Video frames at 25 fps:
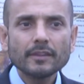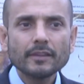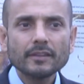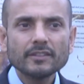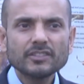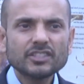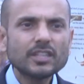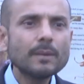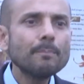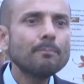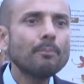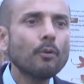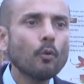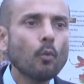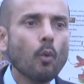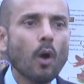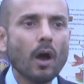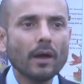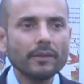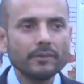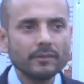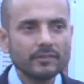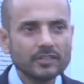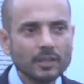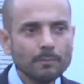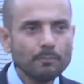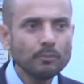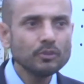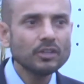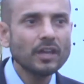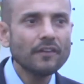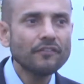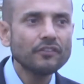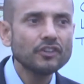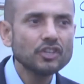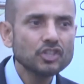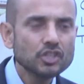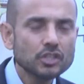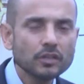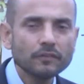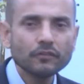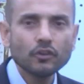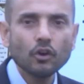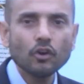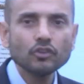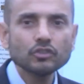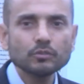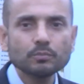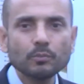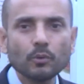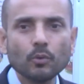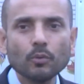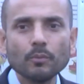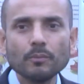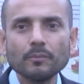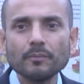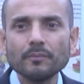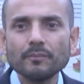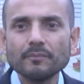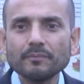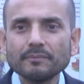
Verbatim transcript: Simple one, simple definition of gospel.